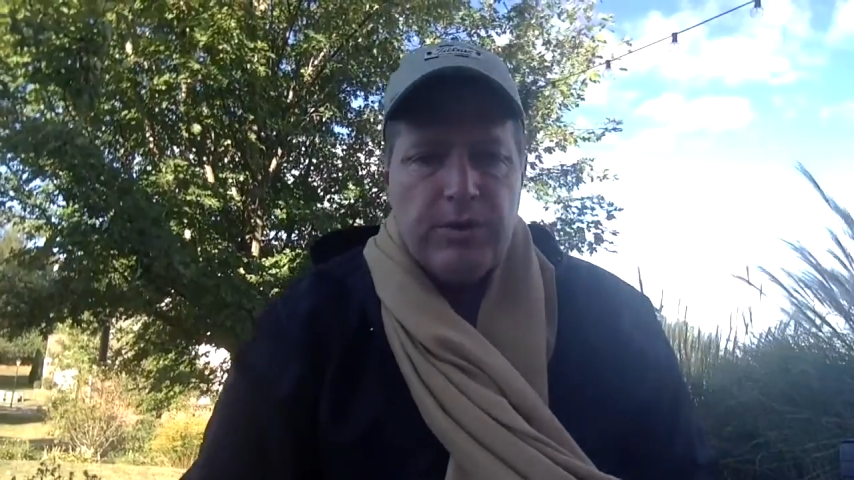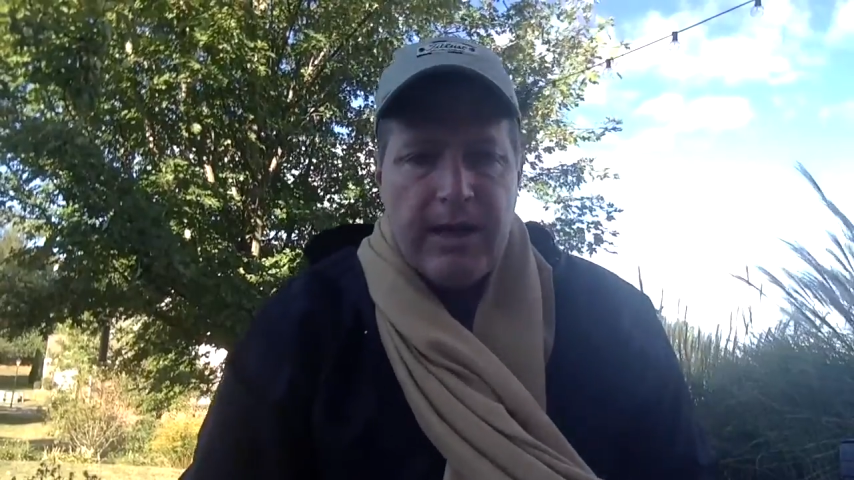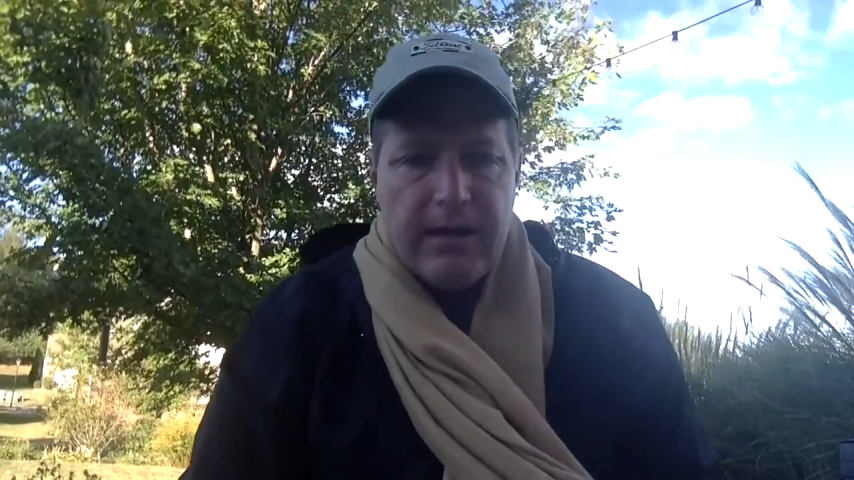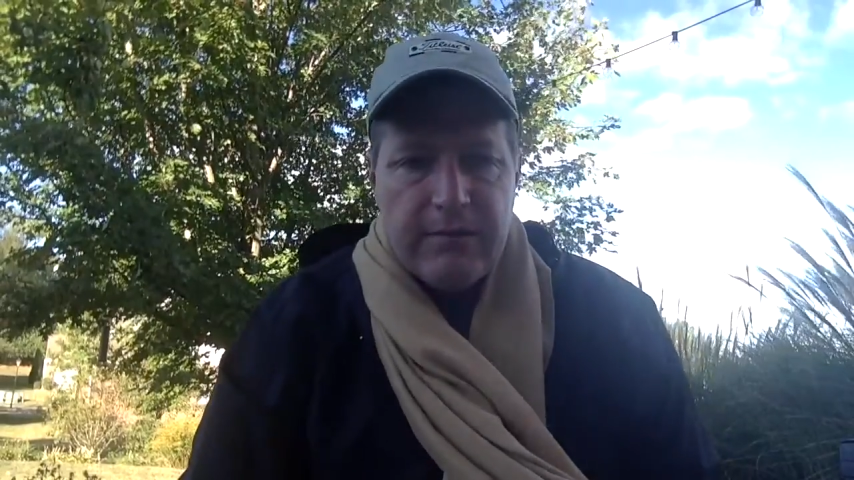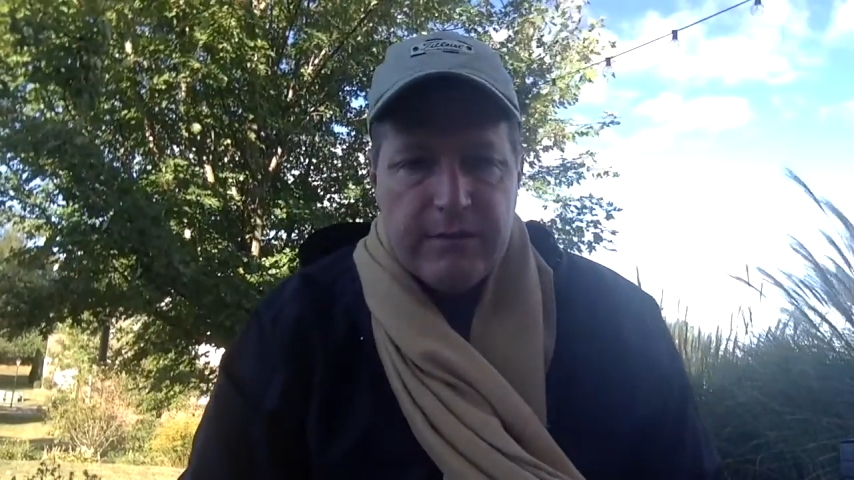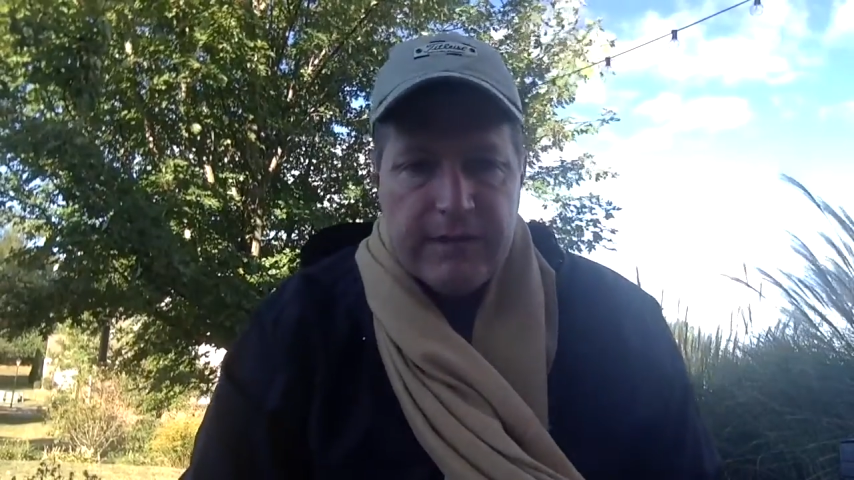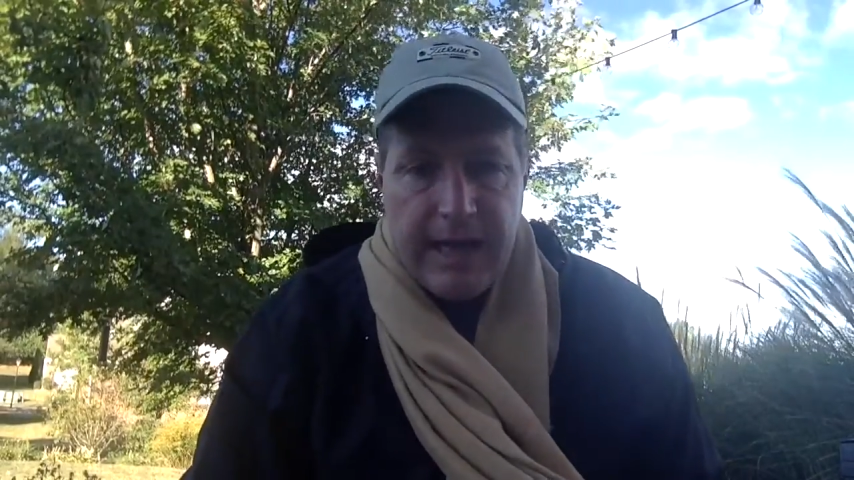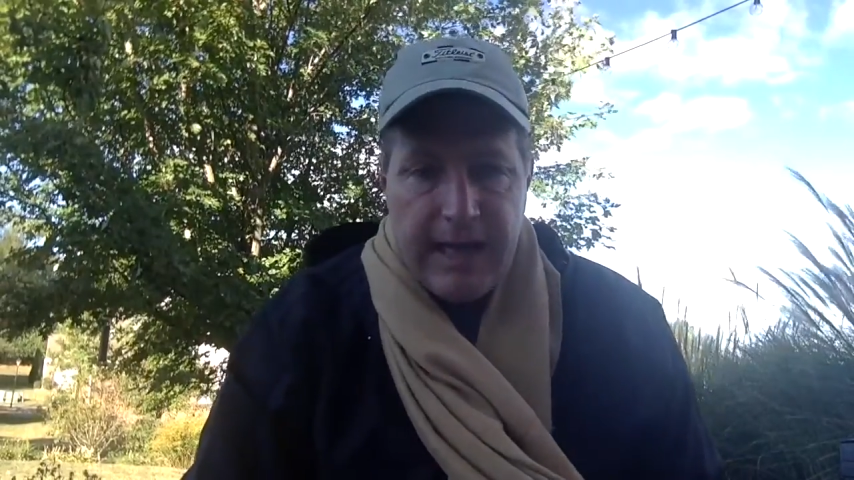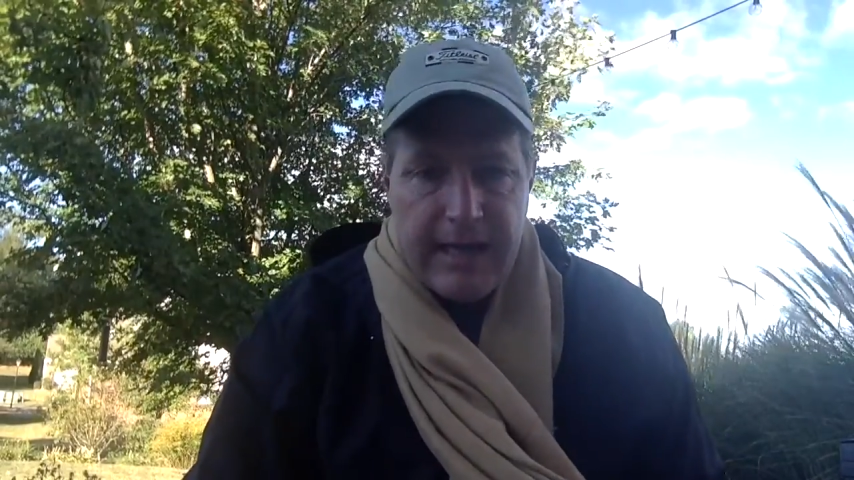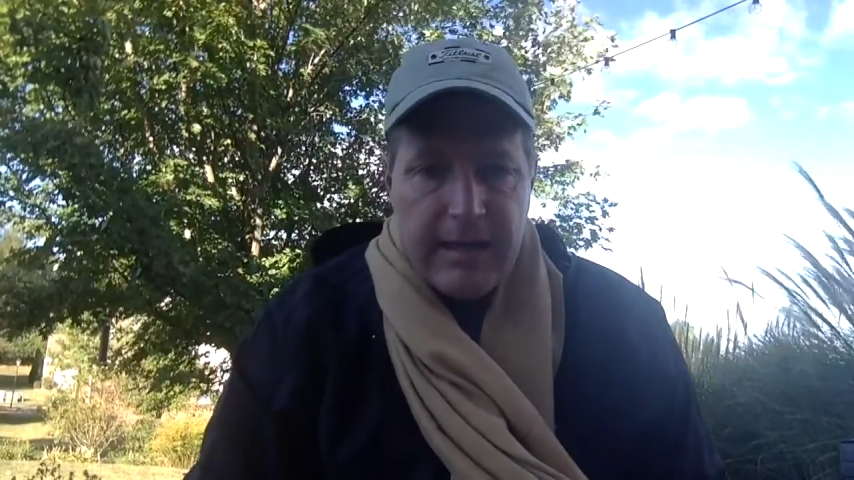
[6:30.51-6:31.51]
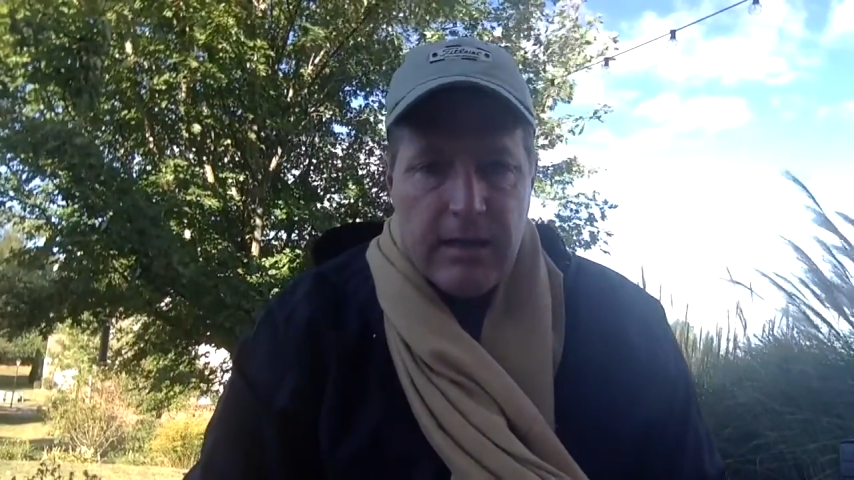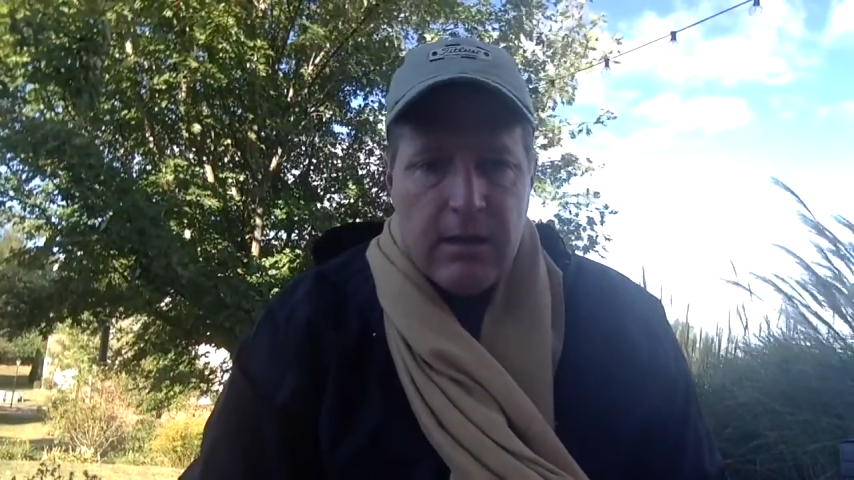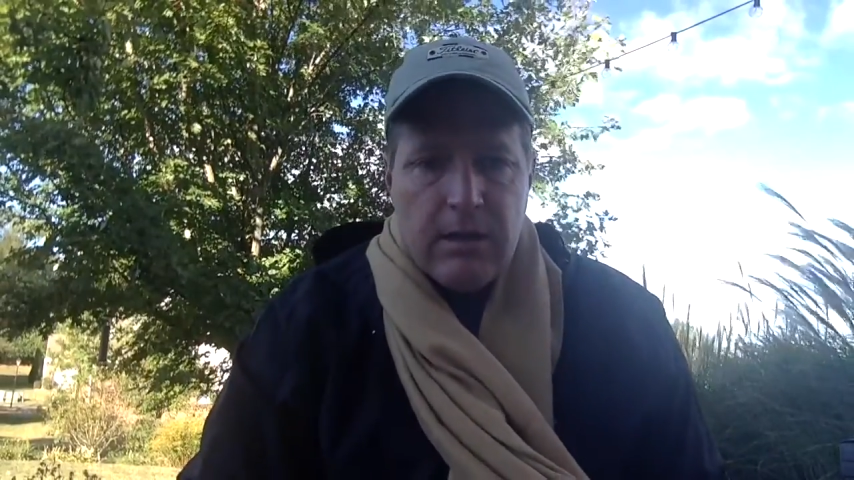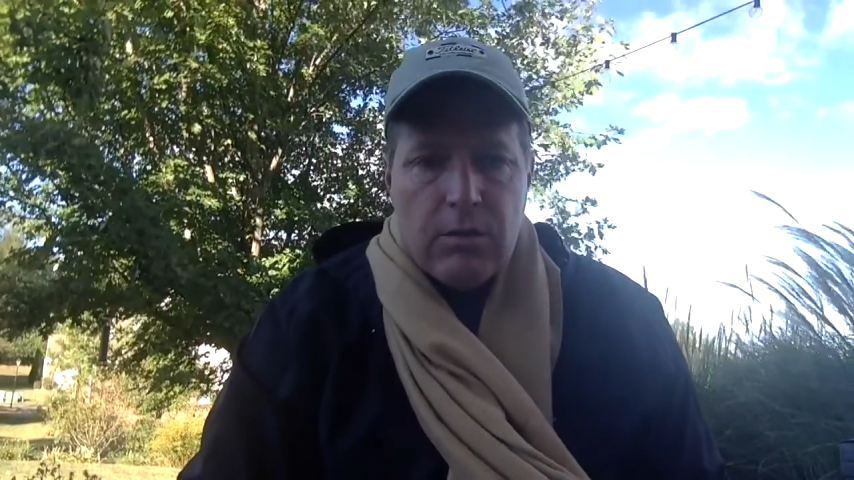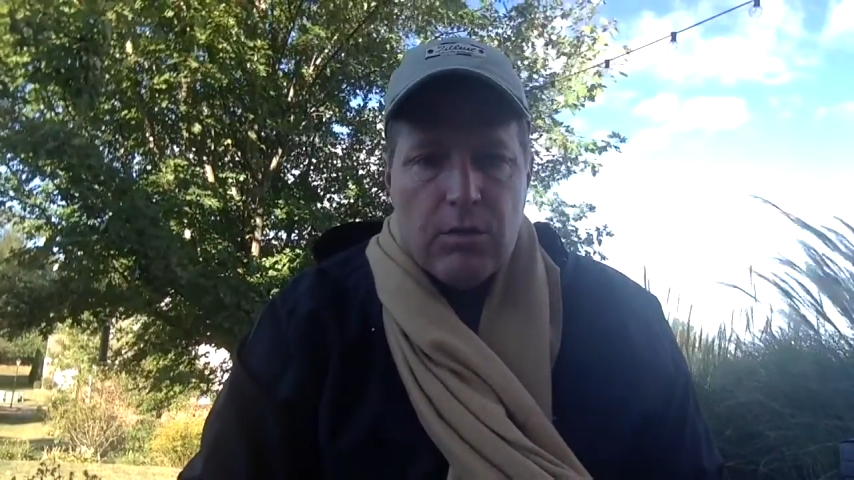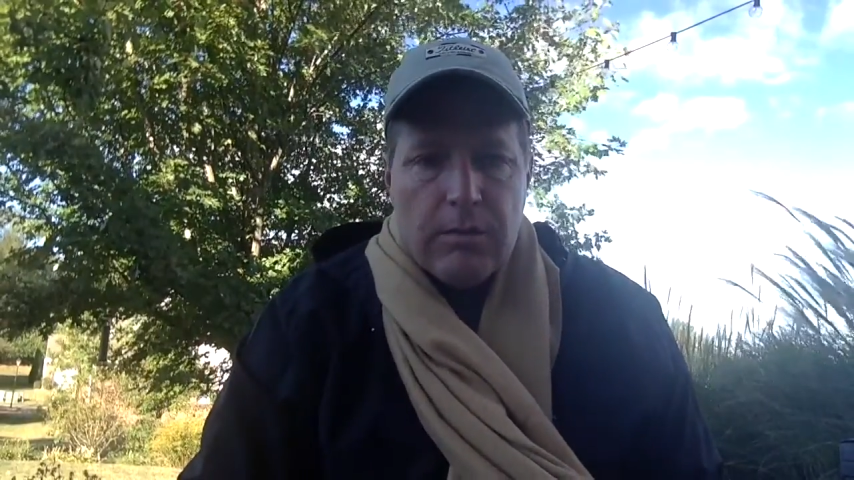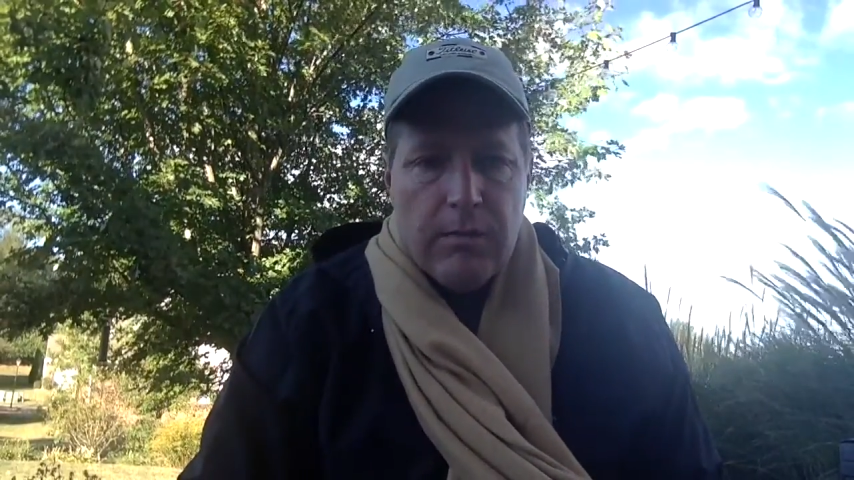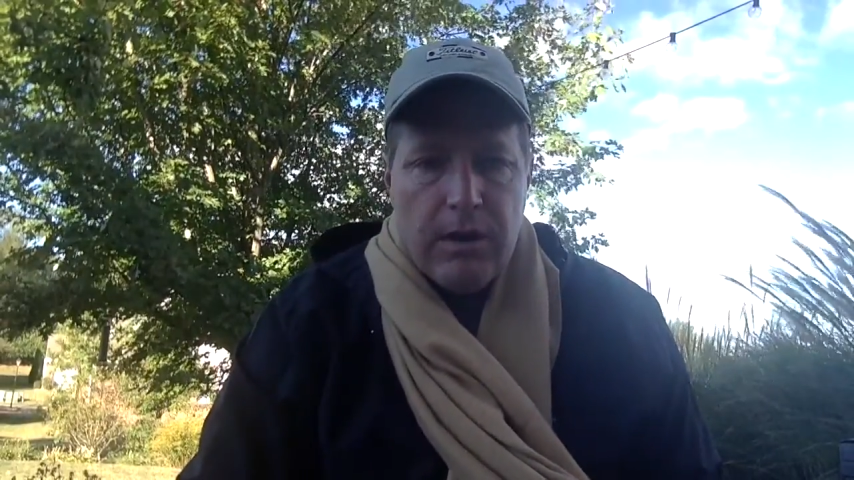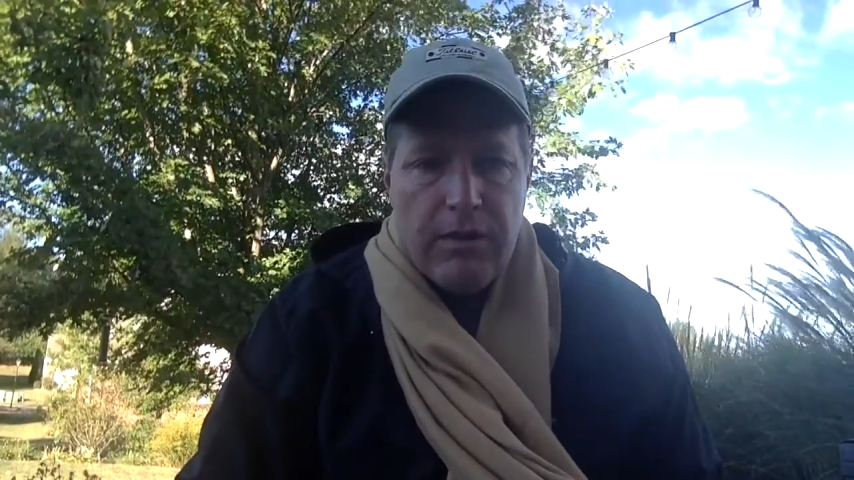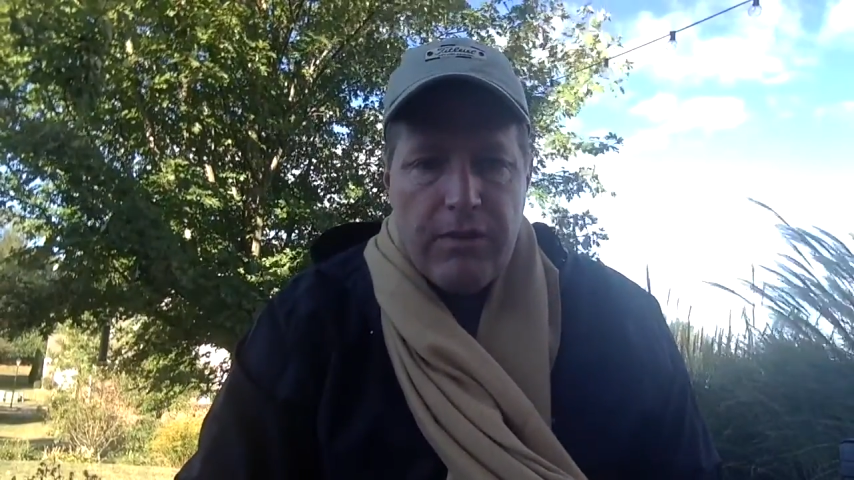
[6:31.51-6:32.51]
have a day or a
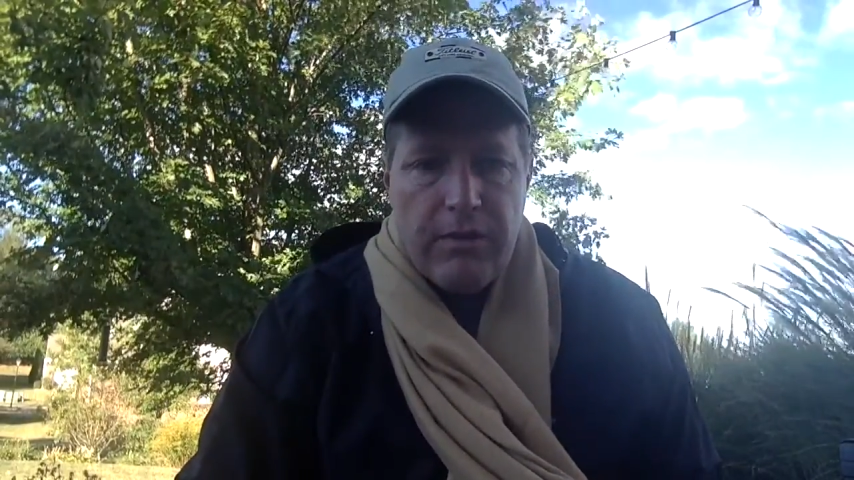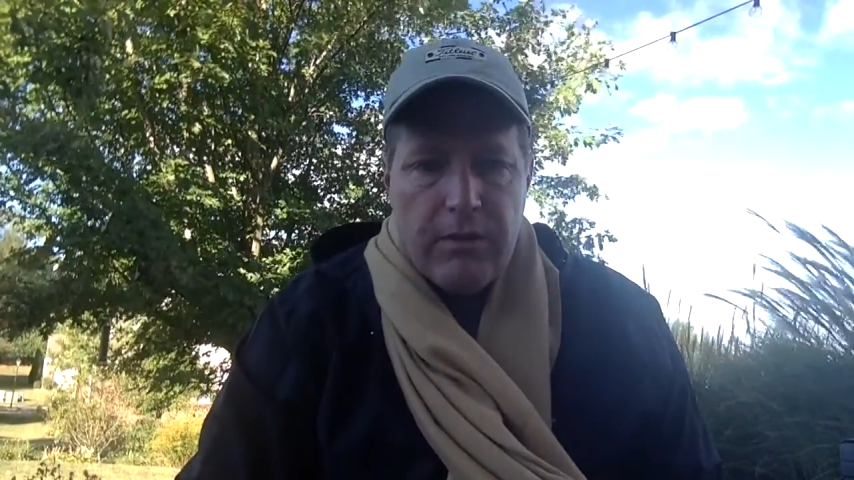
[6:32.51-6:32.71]
month